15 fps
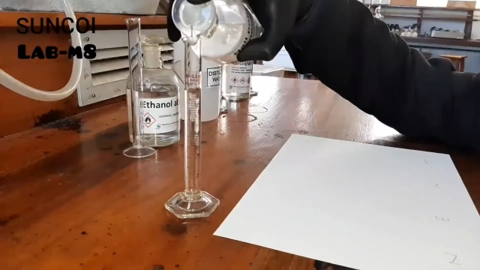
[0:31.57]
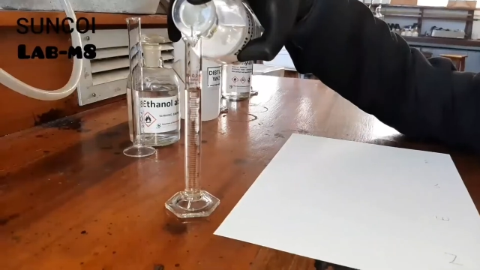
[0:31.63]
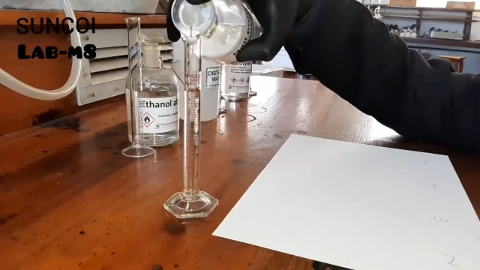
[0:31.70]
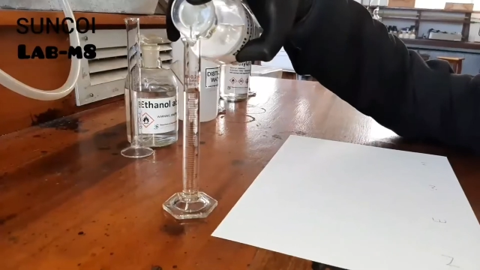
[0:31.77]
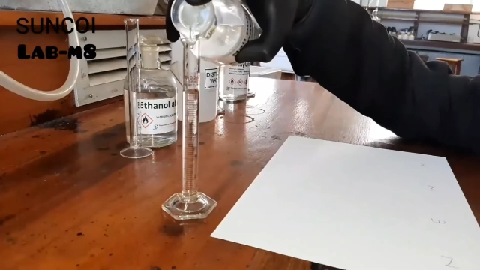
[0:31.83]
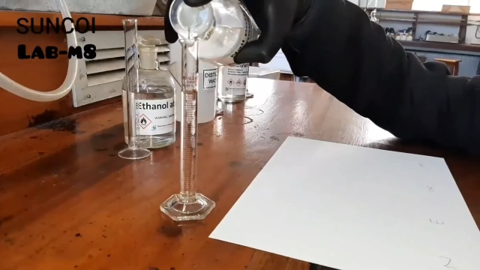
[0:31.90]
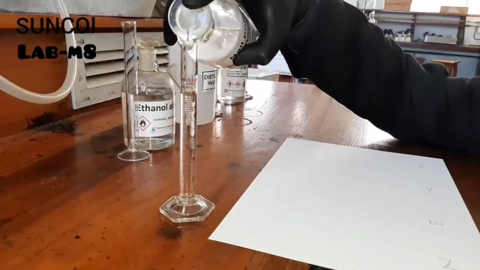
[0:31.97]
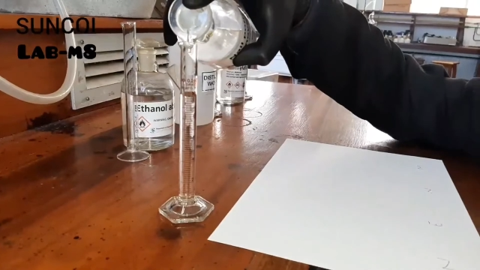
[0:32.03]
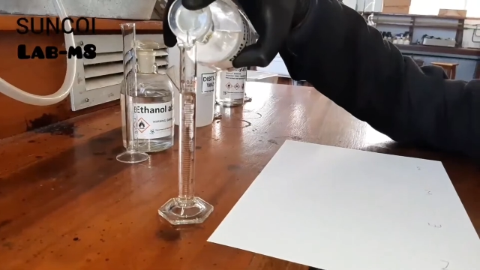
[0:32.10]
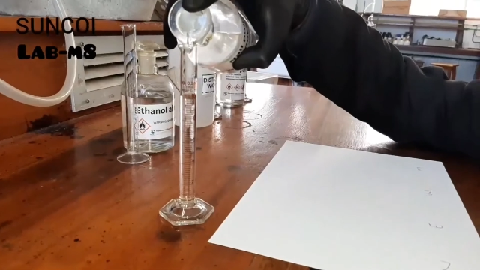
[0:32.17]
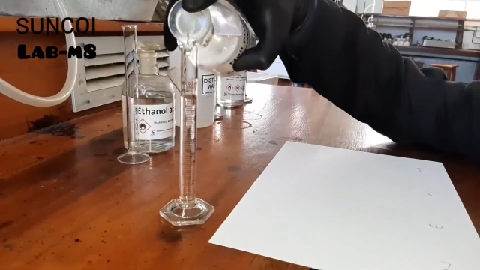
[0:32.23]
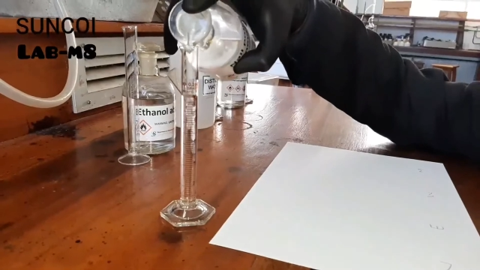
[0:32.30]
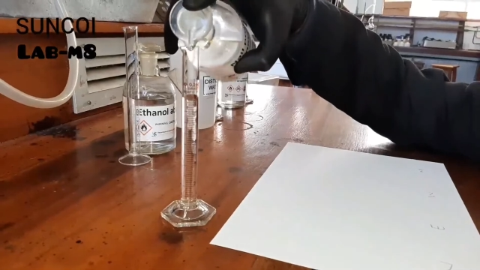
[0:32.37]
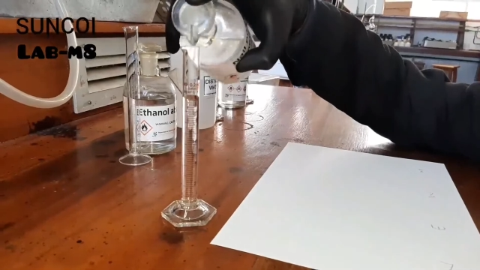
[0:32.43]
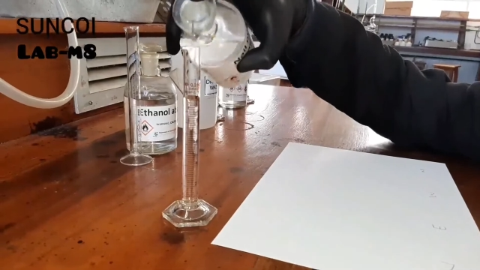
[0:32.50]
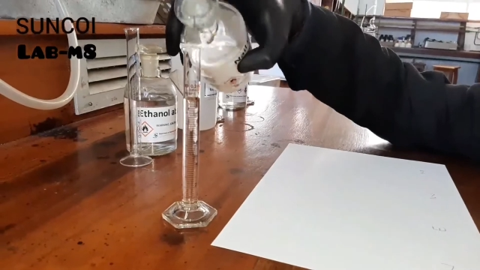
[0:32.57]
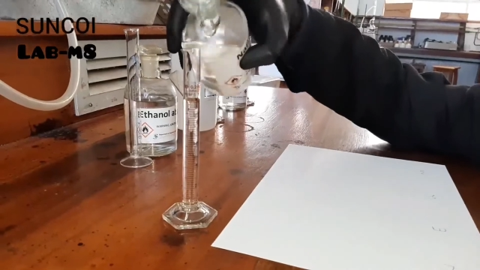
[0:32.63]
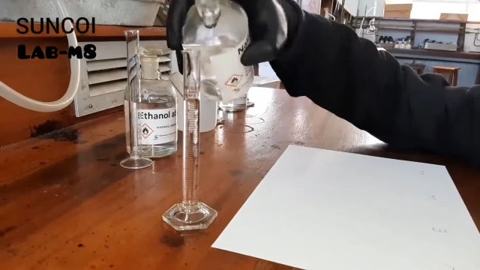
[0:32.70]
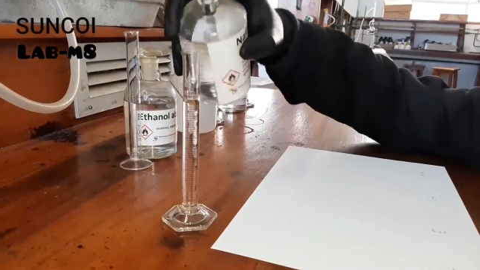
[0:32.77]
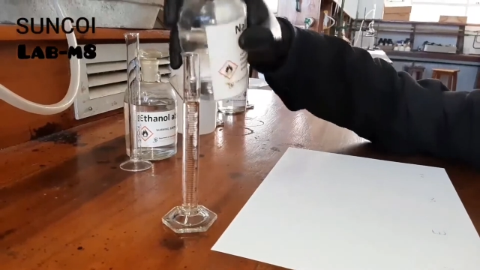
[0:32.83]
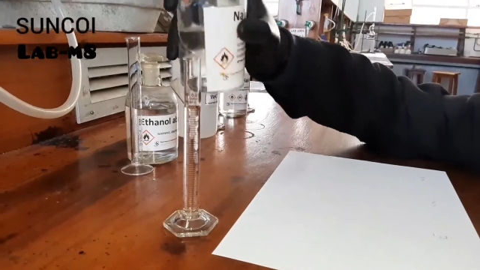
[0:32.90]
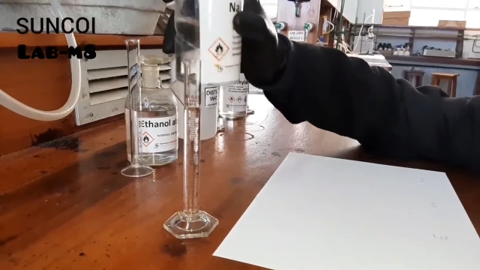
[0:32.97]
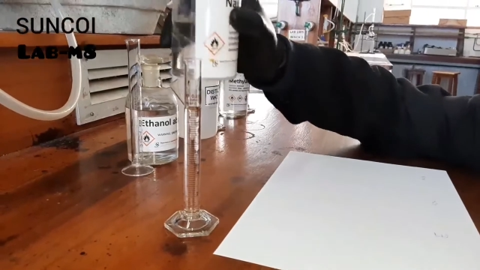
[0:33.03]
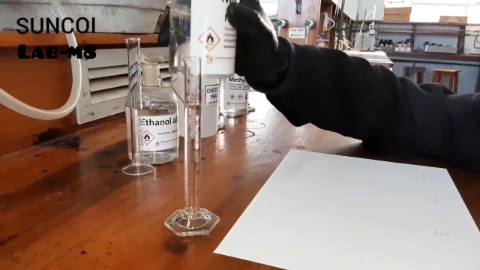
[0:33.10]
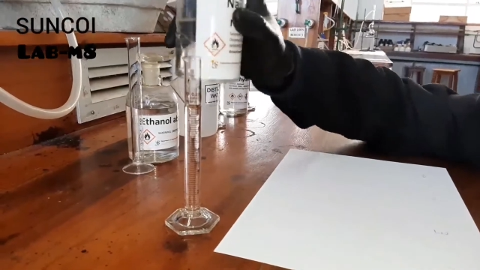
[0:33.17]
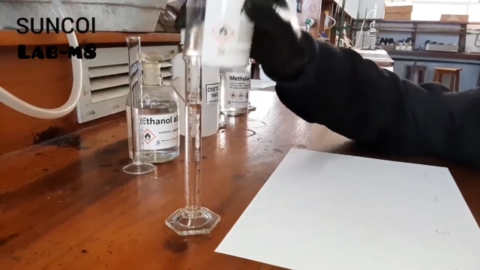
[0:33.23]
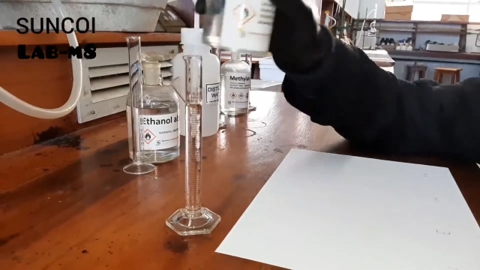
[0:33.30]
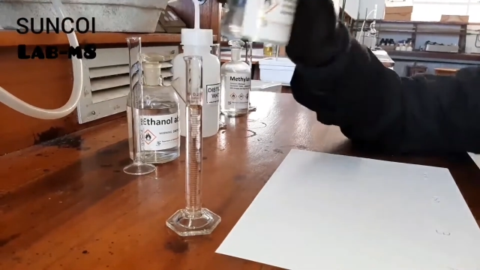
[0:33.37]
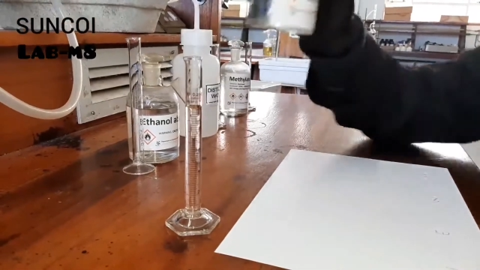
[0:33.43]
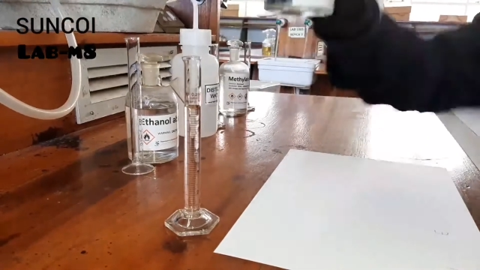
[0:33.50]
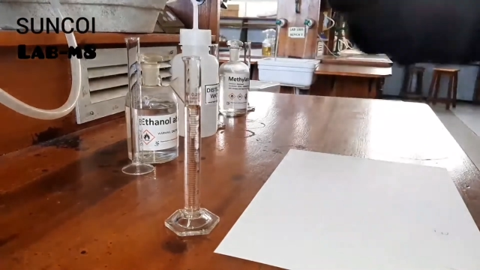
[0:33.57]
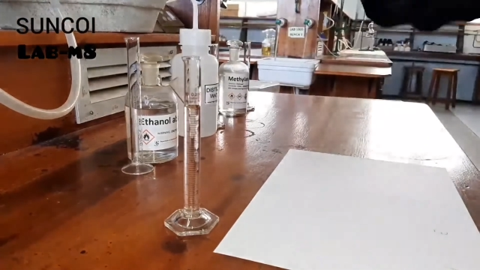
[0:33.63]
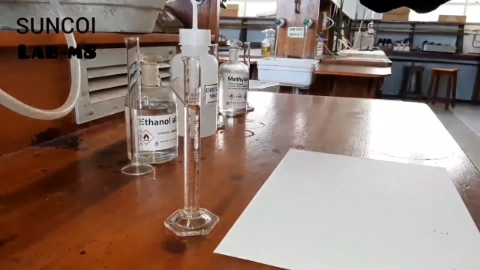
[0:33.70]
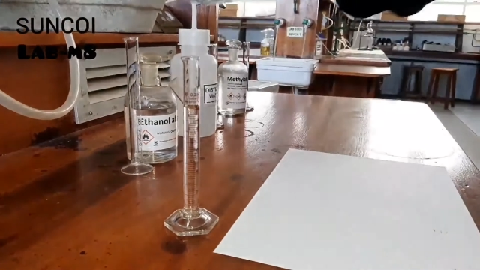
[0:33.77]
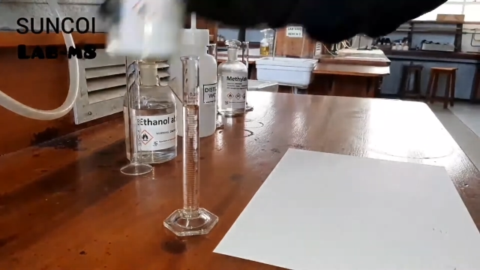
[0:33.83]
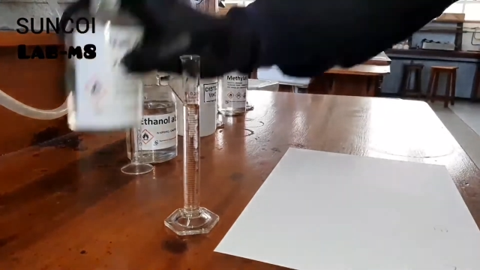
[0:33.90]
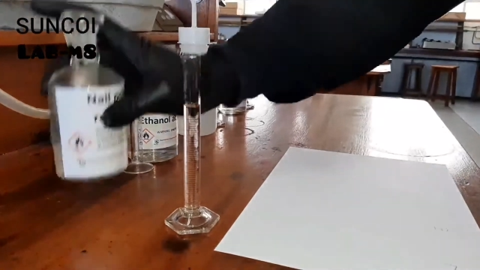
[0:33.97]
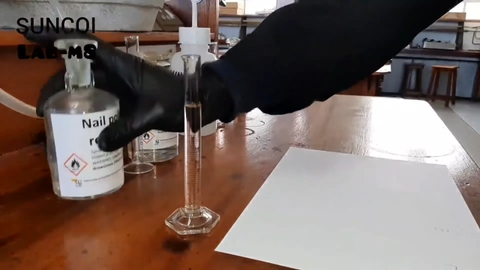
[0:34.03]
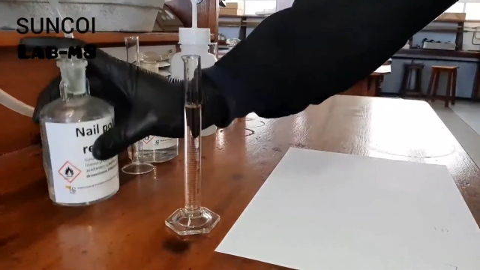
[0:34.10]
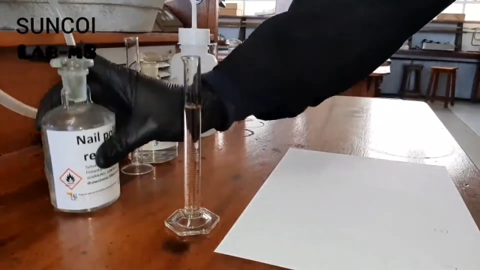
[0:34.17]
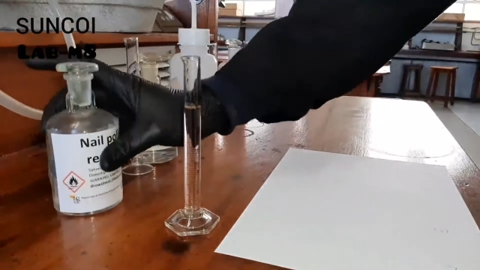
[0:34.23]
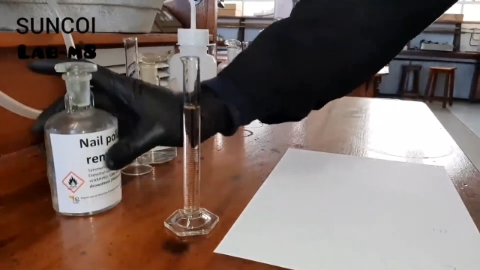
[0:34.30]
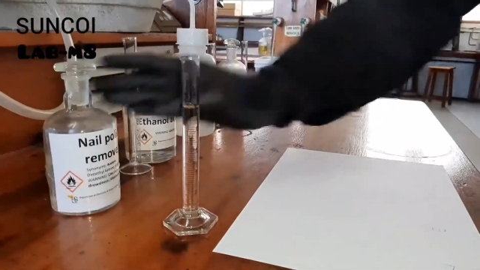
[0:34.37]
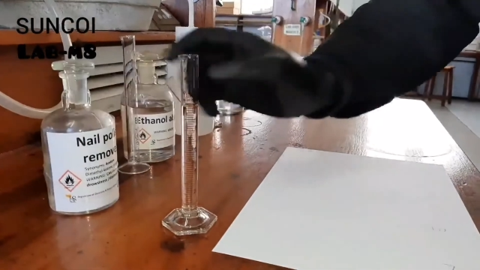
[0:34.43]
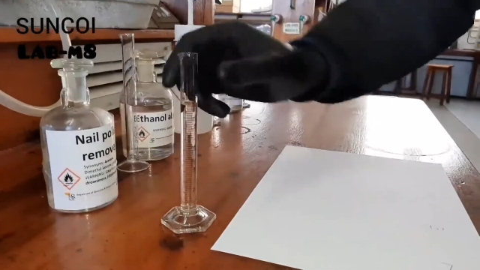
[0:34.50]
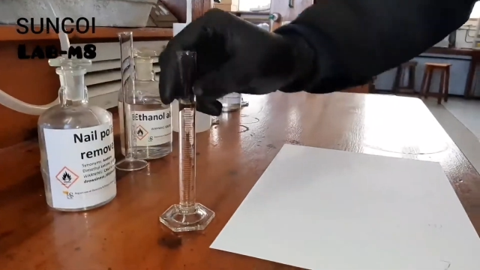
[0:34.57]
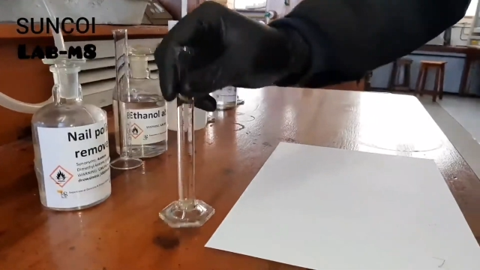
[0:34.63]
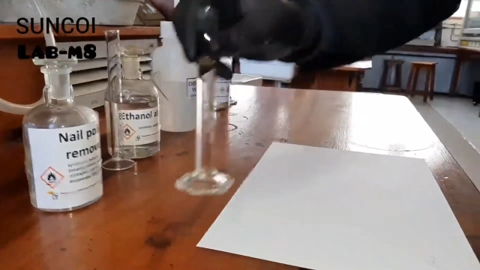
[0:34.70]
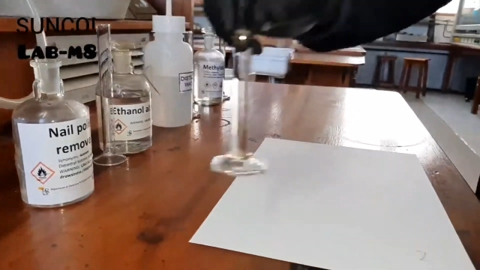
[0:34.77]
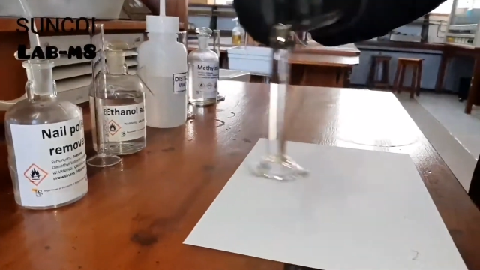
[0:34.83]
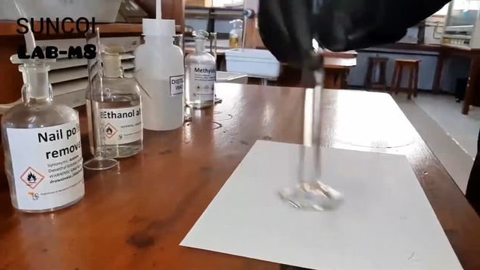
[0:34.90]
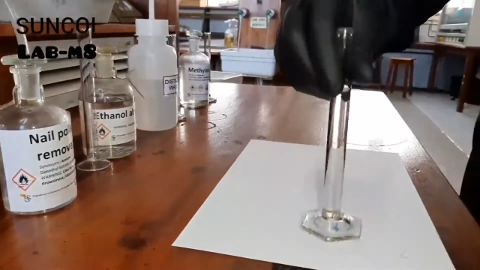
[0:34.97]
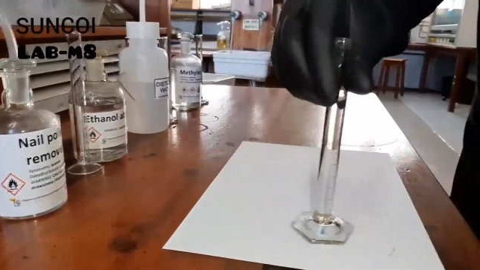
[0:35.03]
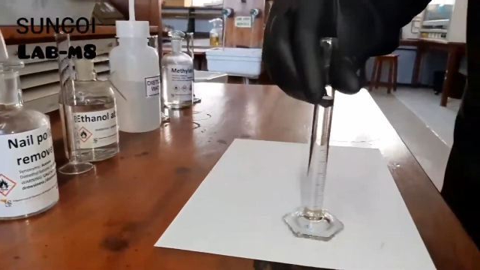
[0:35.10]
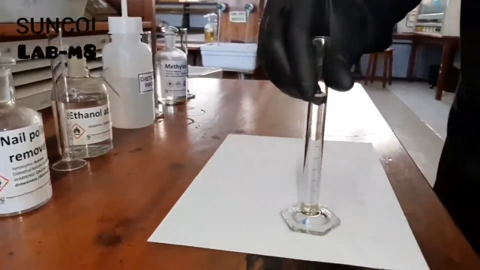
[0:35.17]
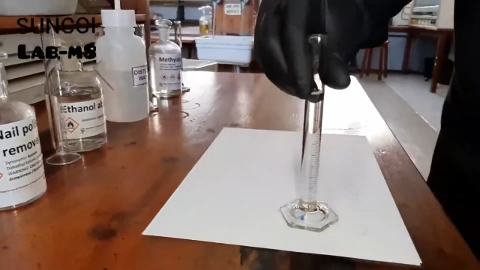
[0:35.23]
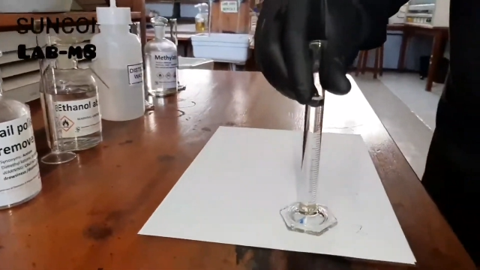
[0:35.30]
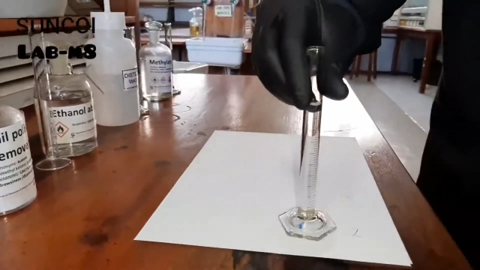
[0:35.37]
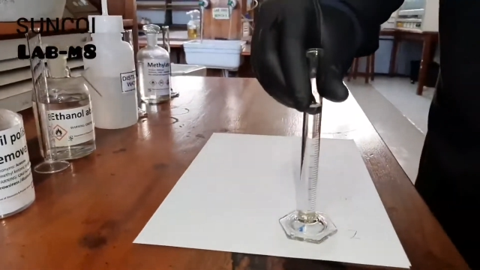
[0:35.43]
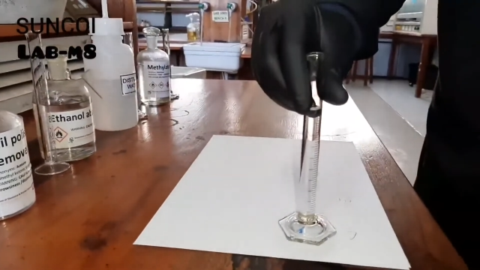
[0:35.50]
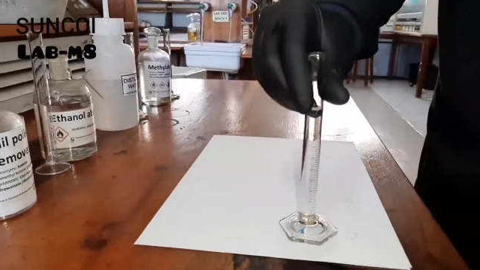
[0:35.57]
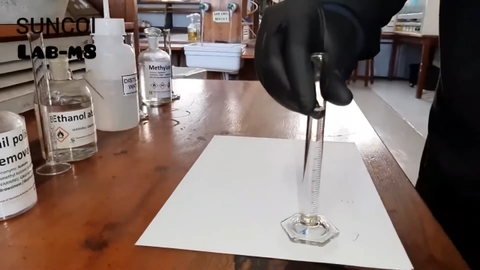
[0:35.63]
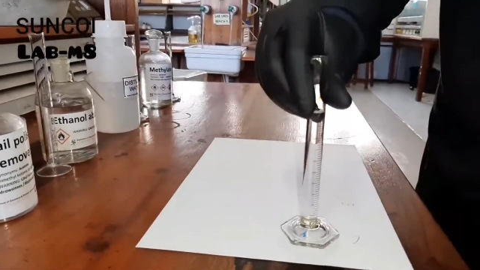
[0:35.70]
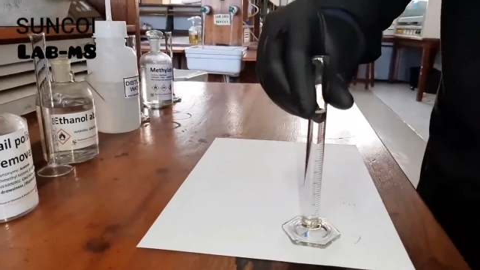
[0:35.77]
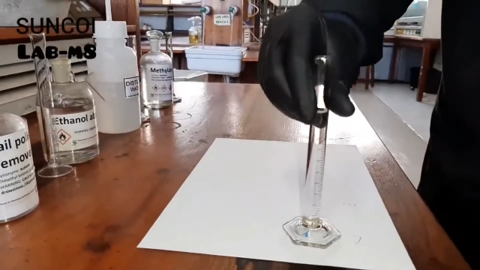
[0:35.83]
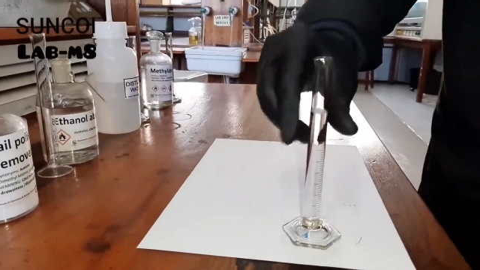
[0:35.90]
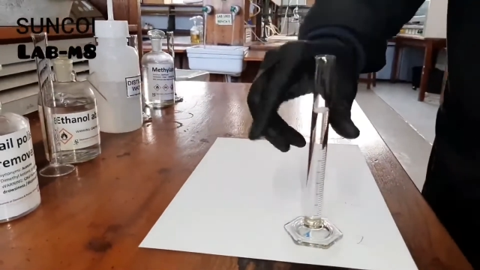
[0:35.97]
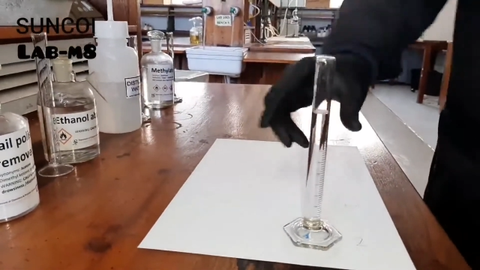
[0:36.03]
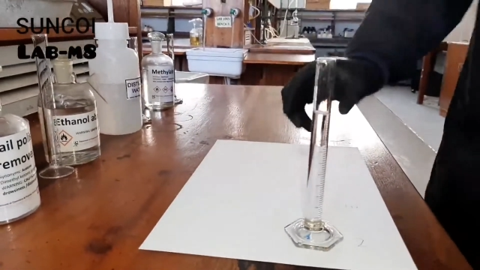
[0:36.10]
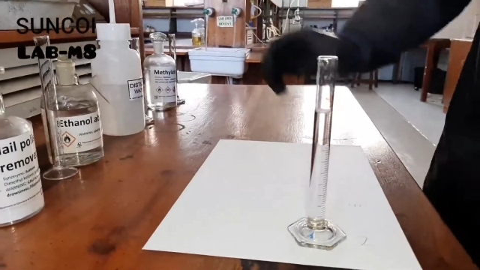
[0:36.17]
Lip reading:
[unreadable: no face in view]